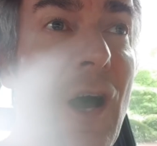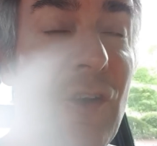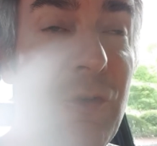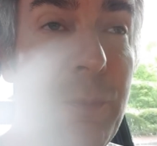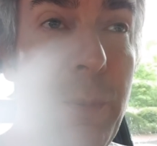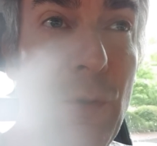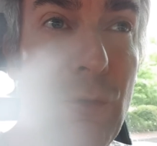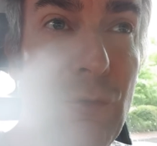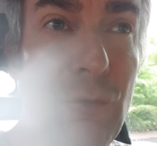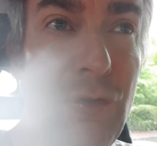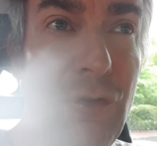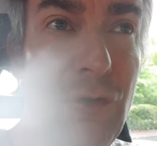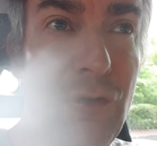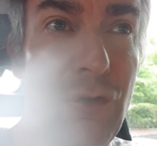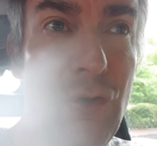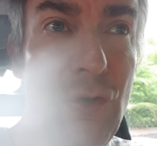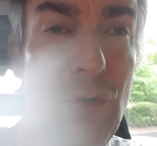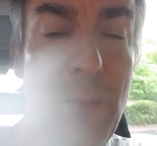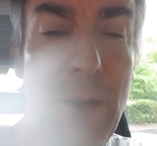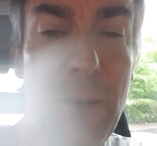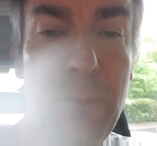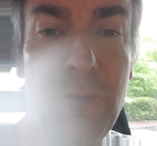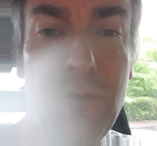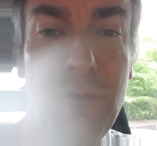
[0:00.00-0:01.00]
I spoke to
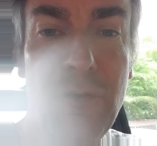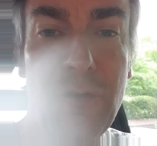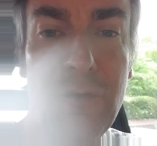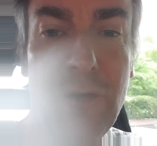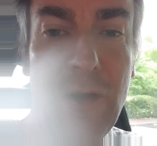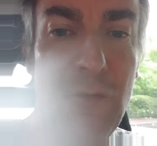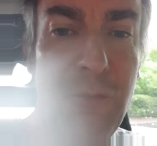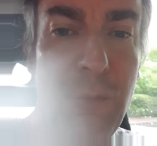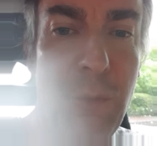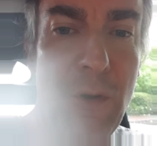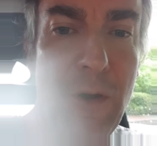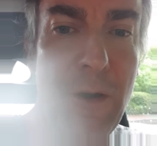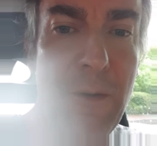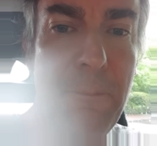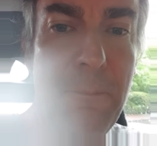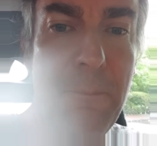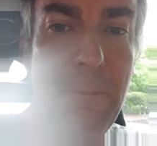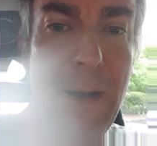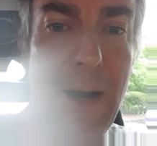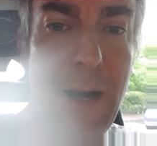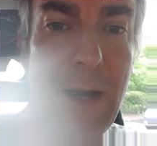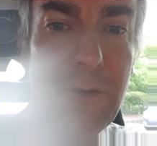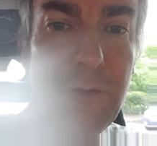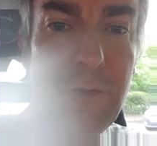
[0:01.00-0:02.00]
two members of staff
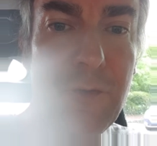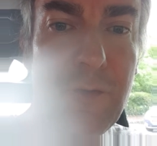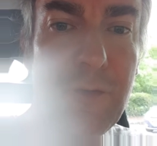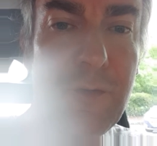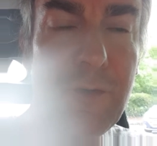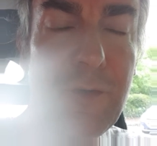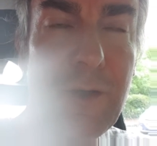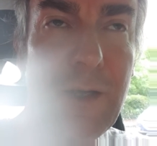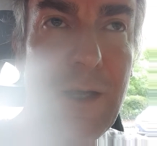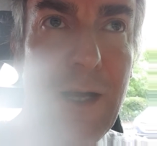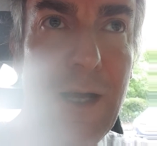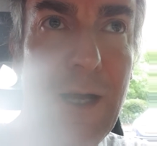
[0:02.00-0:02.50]
wearing masks,